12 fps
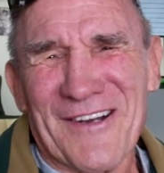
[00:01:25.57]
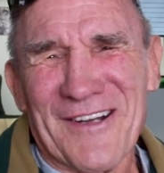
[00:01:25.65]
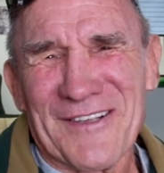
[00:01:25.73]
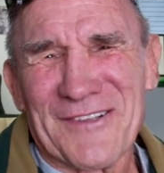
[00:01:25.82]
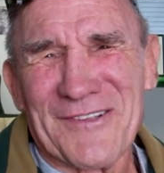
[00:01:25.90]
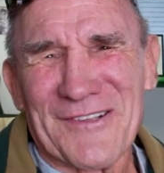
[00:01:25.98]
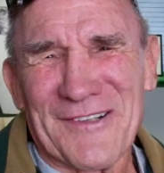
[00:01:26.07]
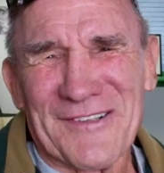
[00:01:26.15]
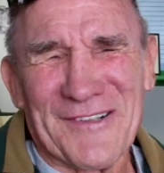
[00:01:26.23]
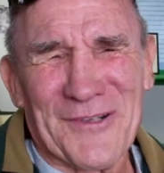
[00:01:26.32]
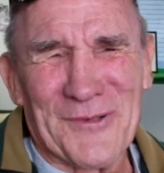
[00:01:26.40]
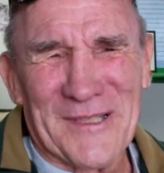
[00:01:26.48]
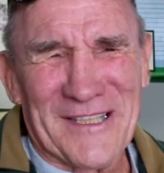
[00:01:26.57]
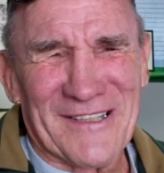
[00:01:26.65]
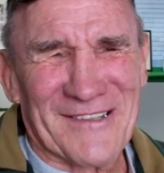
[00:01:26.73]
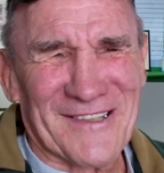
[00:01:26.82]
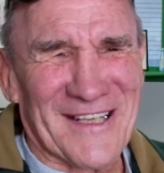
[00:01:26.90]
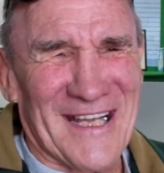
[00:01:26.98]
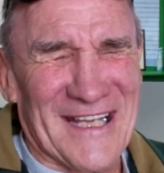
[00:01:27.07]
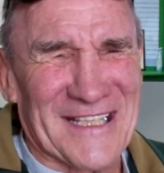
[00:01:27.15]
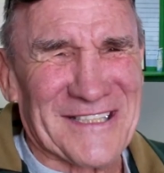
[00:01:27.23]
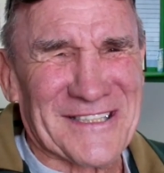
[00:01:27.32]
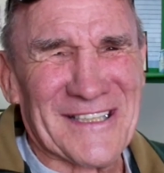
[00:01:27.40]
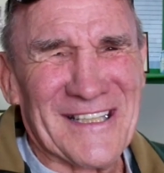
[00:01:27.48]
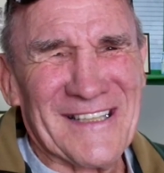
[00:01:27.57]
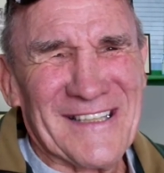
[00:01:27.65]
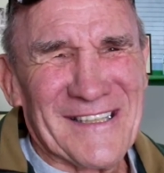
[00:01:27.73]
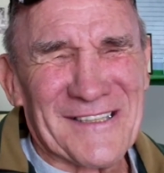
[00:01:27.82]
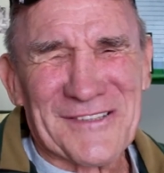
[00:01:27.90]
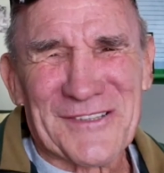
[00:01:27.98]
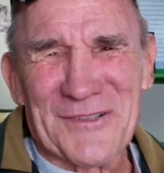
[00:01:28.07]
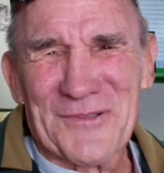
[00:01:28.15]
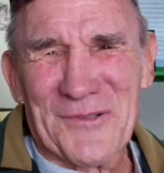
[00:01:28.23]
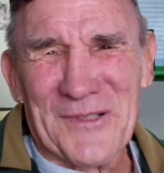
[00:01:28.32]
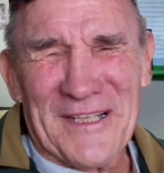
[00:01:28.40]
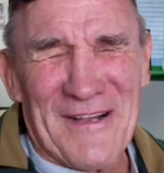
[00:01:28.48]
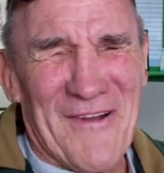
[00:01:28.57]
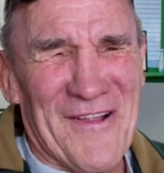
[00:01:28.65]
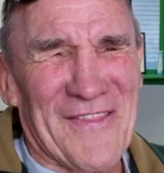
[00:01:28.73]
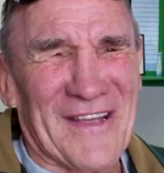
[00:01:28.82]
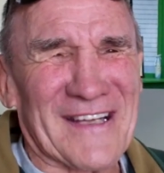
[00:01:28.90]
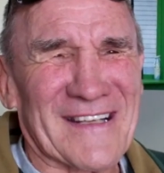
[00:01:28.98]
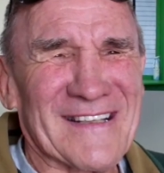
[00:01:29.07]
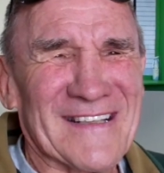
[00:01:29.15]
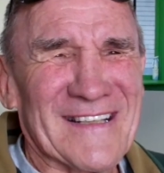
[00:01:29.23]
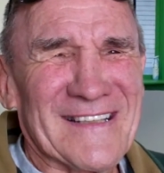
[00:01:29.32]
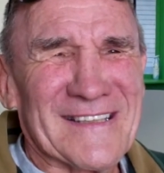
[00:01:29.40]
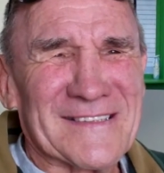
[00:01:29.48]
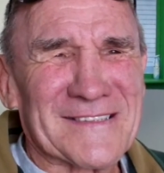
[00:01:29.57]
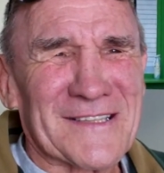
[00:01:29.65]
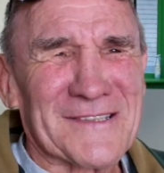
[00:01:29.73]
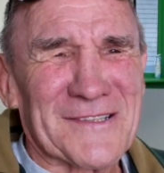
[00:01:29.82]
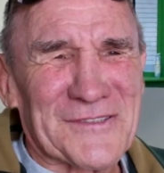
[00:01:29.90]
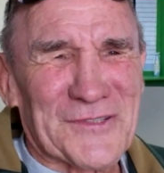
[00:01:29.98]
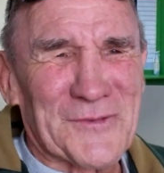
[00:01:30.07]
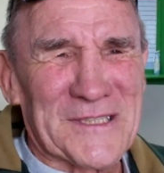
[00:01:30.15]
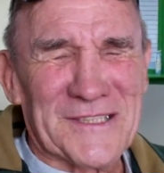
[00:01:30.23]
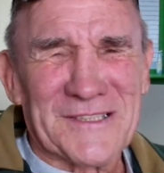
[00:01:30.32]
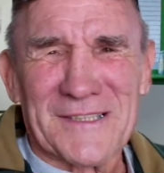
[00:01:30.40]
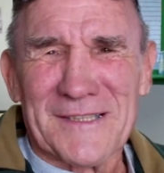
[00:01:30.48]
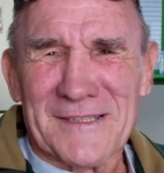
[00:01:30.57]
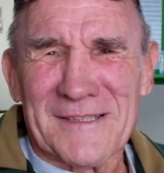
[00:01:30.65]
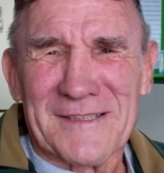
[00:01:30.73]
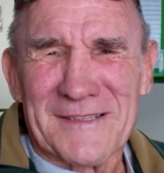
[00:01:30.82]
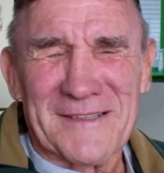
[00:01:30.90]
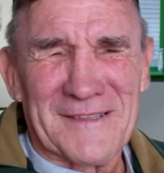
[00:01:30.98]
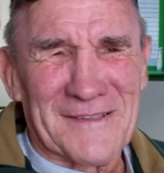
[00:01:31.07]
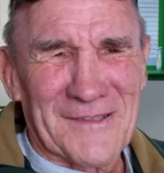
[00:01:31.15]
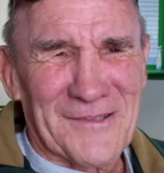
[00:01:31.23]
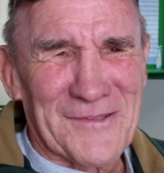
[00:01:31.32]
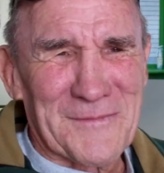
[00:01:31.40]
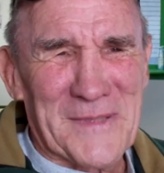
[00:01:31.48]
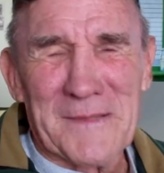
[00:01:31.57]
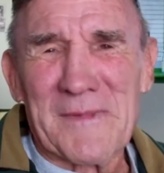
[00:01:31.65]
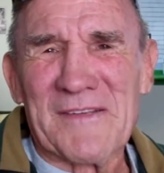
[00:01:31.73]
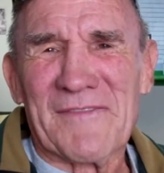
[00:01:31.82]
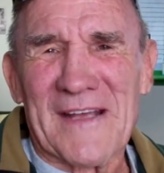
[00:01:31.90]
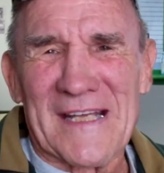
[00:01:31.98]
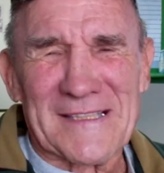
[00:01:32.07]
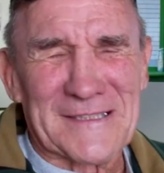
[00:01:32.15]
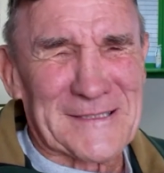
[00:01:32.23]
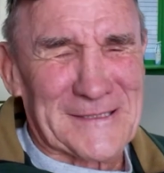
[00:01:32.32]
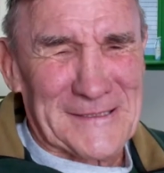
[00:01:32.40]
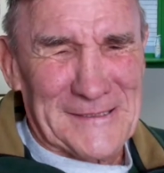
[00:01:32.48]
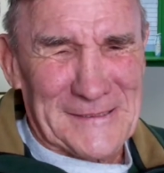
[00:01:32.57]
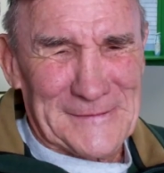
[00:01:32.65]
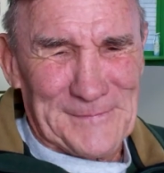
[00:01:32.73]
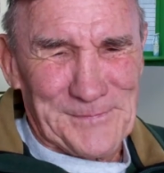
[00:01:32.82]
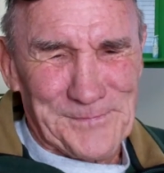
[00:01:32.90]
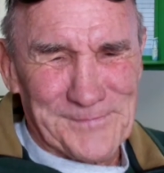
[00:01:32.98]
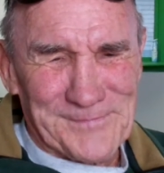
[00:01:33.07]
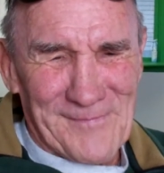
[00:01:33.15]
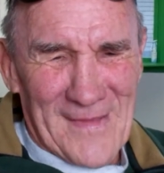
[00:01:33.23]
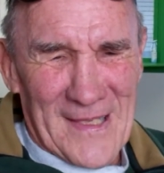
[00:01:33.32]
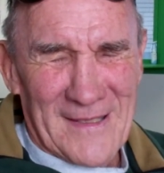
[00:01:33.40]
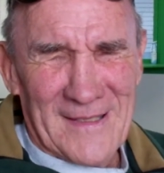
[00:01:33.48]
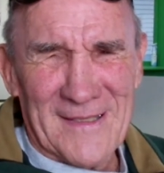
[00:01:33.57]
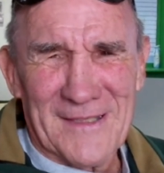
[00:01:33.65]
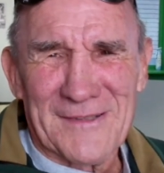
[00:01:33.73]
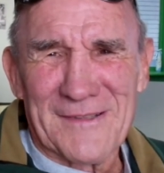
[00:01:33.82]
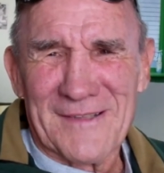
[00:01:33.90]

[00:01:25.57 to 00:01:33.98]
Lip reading: and 220 yard dash in school and everything. Is the little switch learned me to be fast. And